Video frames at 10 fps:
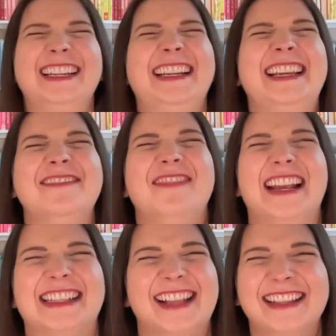It
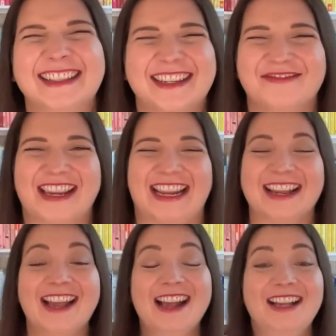makes sense to
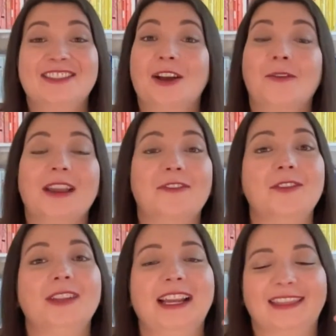me. So if
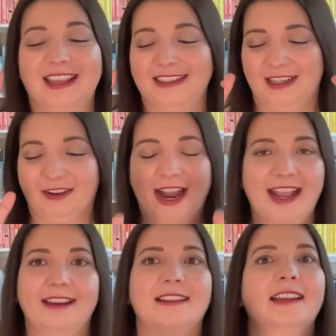you like things that are
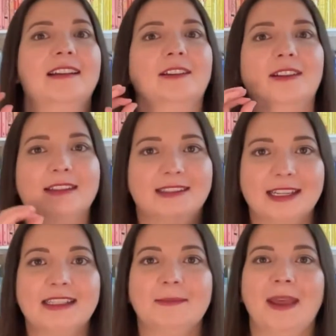analytical,
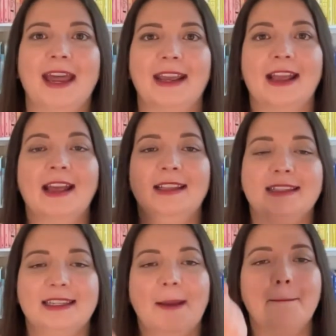systematic,
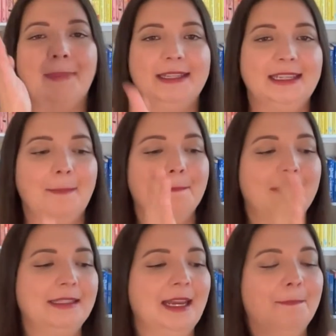step by step
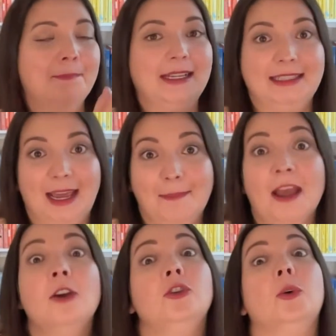by step by step,
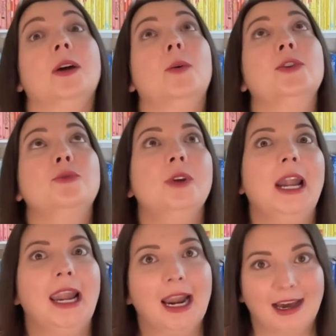you are going to
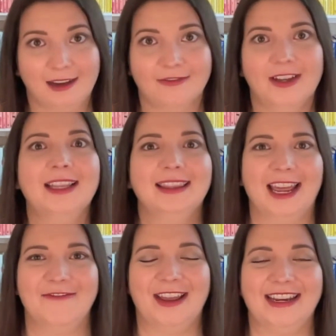love
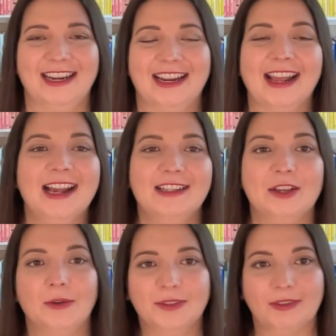life editing.
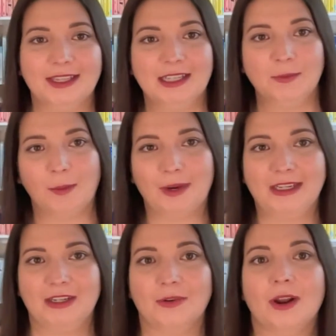So this is what
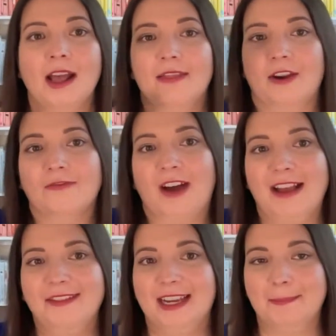we do. There are
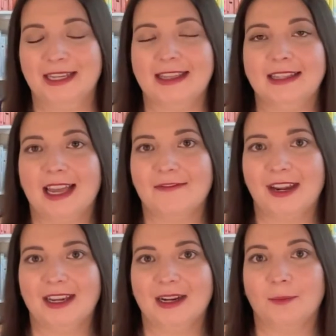5 steps in the life
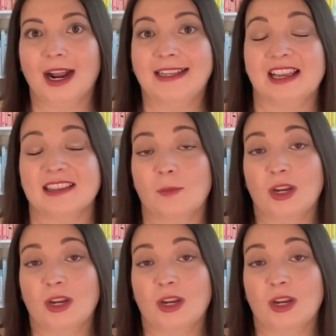editing process.